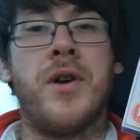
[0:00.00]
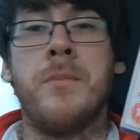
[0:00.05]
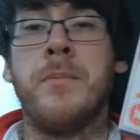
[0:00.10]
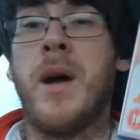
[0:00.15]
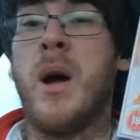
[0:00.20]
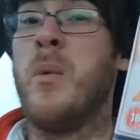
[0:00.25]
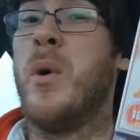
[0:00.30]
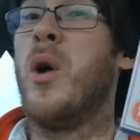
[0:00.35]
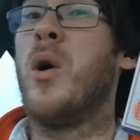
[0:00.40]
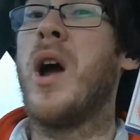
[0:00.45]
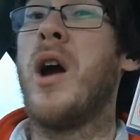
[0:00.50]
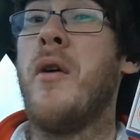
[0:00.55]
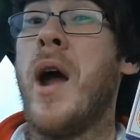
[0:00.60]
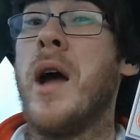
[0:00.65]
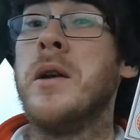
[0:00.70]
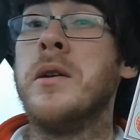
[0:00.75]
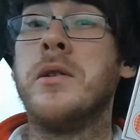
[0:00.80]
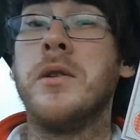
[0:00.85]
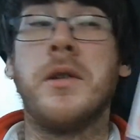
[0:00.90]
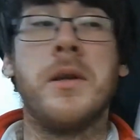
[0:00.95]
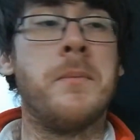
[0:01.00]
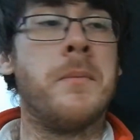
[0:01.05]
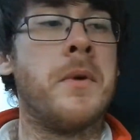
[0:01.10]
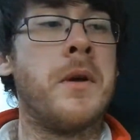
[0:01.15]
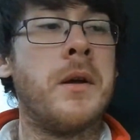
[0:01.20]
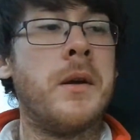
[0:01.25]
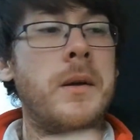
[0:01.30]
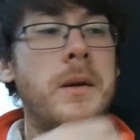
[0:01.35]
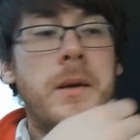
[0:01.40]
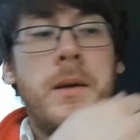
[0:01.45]
but I will get around to them.
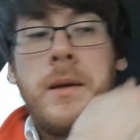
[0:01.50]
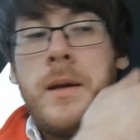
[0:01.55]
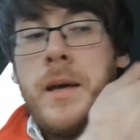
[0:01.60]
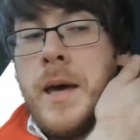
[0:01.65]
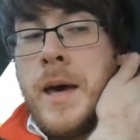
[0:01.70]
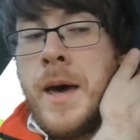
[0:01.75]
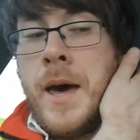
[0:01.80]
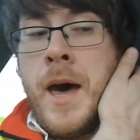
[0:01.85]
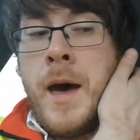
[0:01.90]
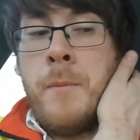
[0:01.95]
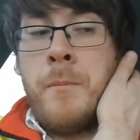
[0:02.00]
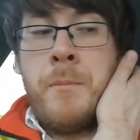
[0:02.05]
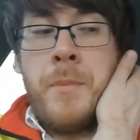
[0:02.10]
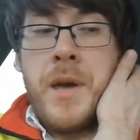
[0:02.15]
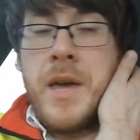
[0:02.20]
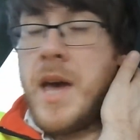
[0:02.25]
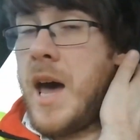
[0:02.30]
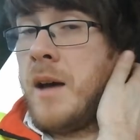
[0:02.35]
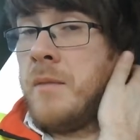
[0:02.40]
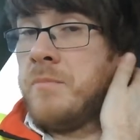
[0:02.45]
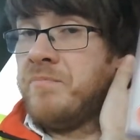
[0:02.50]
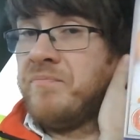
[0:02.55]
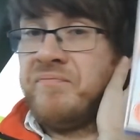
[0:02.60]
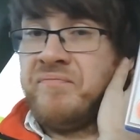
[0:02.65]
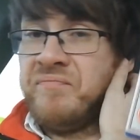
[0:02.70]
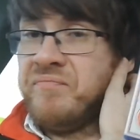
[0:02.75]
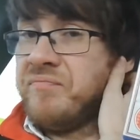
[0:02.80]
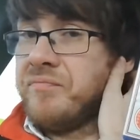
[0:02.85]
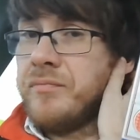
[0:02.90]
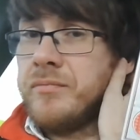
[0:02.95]
But yeah,
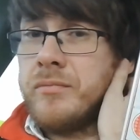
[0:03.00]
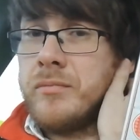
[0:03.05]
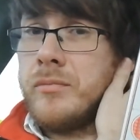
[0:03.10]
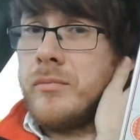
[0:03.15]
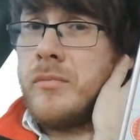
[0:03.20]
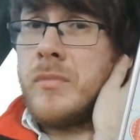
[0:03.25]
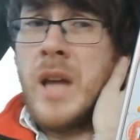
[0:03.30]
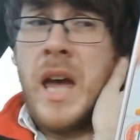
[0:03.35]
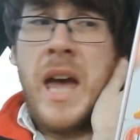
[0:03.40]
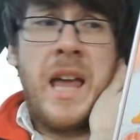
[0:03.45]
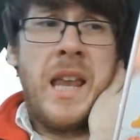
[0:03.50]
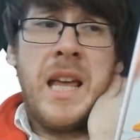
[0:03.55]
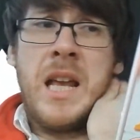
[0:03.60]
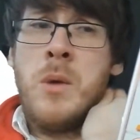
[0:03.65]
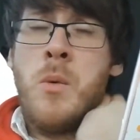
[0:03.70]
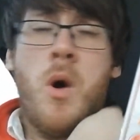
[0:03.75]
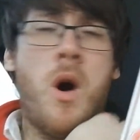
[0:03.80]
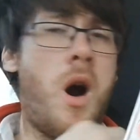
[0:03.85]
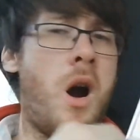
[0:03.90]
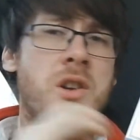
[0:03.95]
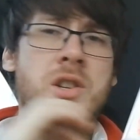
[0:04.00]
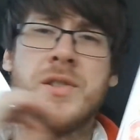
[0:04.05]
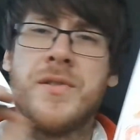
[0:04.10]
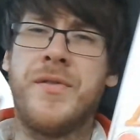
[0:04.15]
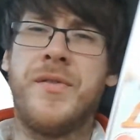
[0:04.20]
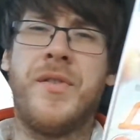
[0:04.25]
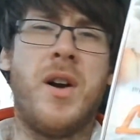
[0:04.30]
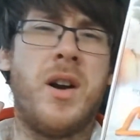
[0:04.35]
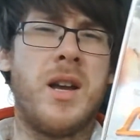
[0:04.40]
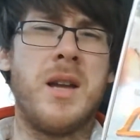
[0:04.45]
L.A. Noire, it's a
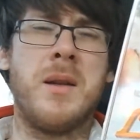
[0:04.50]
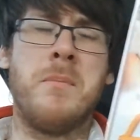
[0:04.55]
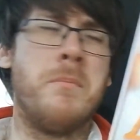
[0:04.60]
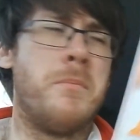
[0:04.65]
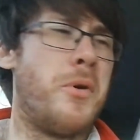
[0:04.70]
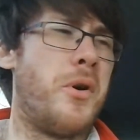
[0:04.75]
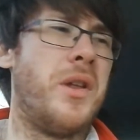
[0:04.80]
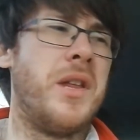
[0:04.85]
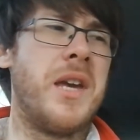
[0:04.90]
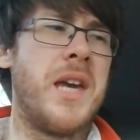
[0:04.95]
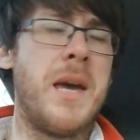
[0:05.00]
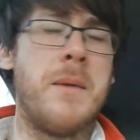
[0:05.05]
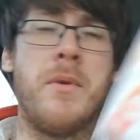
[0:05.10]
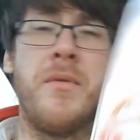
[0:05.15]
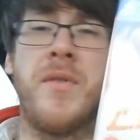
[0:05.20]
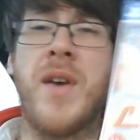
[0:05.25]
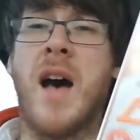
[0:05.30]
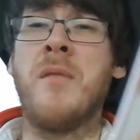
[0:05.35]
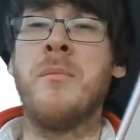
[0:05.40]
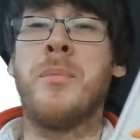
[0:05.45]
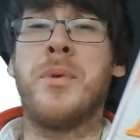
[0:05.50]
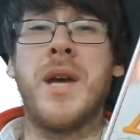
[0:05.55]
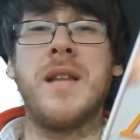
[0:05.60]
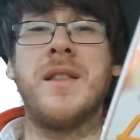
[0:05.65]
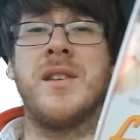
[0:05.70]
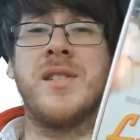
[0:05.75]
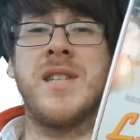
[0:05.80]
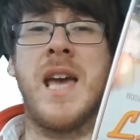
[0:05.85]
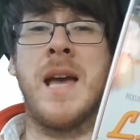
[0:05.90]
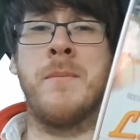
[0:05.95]
fucking brilliant game. If you haven't played
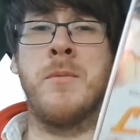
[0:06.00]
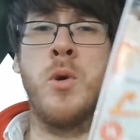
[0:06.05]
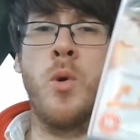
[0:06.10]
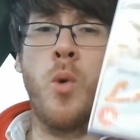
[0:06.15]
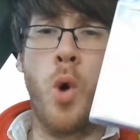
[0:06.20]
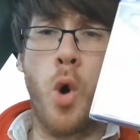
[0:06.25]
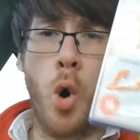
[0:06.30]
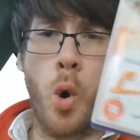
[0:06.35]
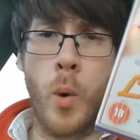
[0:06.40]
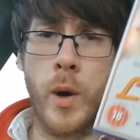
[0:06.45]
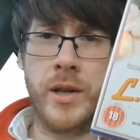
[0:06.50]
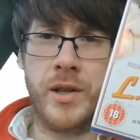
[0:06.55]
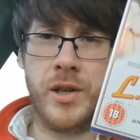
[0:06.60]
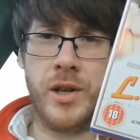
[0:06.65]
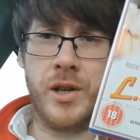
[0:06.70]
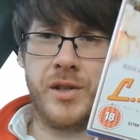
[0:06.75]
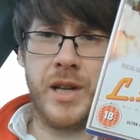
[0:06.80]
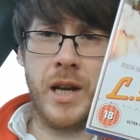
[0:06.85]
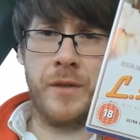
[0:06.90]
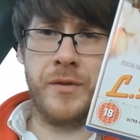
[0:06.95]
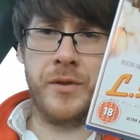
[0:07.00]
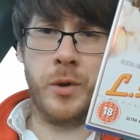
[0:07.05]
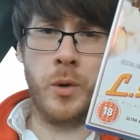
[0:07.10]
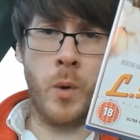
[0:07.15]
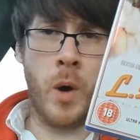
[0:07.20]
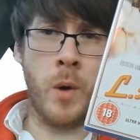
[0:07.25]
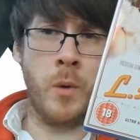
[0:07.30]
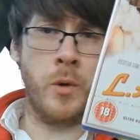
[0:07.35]
this game, you owe it to yourself to go out and